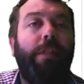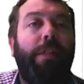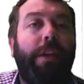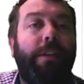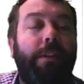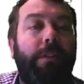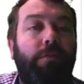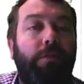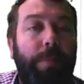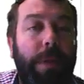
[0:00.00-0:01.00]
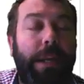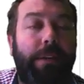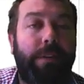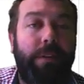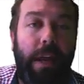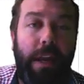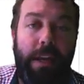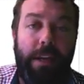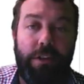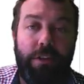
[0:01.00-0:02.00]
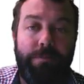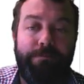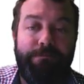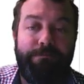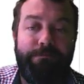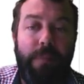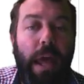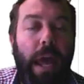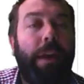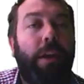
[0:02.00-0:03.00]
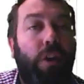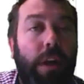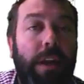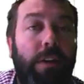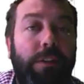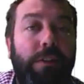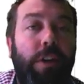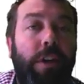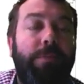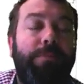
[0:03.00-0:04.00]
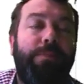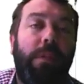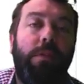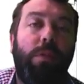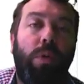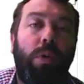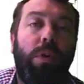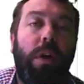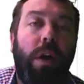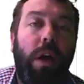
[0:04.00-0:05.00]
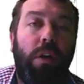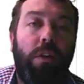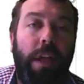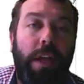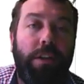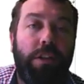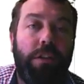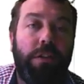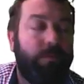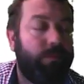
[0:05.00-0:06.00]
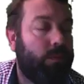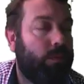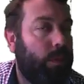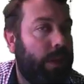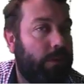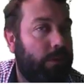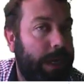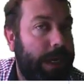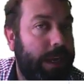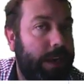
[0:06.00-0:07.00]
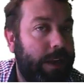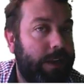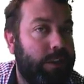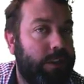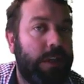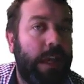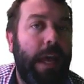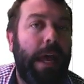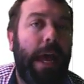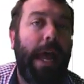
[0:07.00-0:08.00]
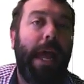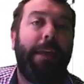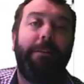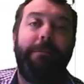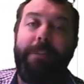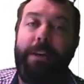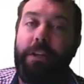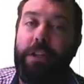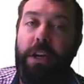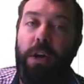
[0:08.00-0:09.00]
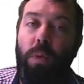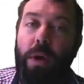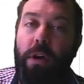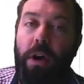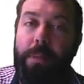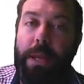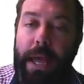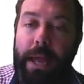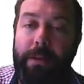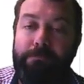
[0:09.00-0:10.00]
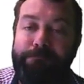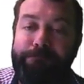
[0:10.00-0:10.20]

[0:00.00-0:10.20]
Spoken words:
that doesn't repeat any edge. And an Eulerian circuit is a walk along the edges without repeating any edges and finishing where I began.